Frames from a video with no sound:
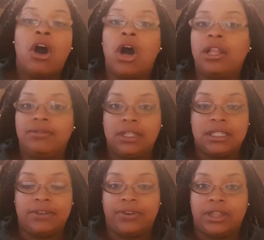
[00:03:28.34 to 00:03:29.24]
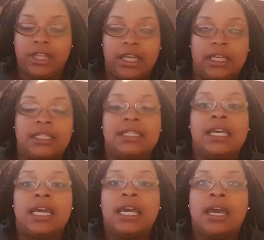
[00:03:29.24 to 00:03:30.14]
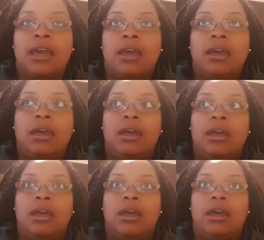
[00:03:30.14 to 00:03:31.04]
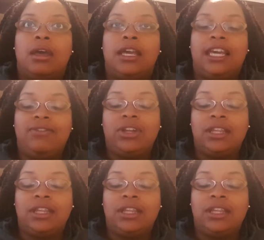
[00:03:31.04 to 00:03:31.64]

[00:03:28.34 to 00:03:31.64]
all of these different things. Even